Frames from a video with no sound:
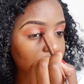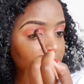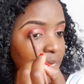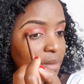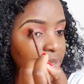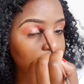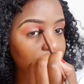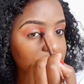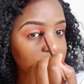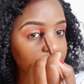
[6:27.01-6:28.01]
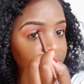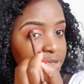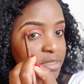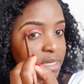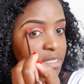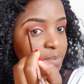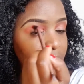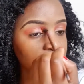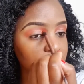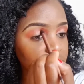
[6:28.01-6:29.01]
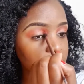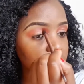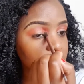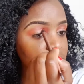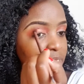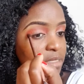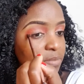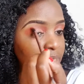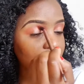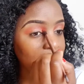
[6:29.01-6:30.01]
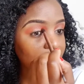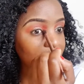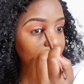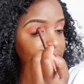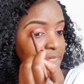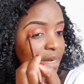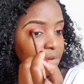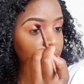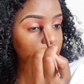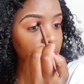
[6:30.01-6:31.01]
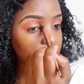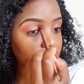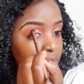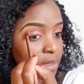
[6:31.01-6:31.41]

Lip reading: think anybody wants their first experience on a certain site to be like that terrible.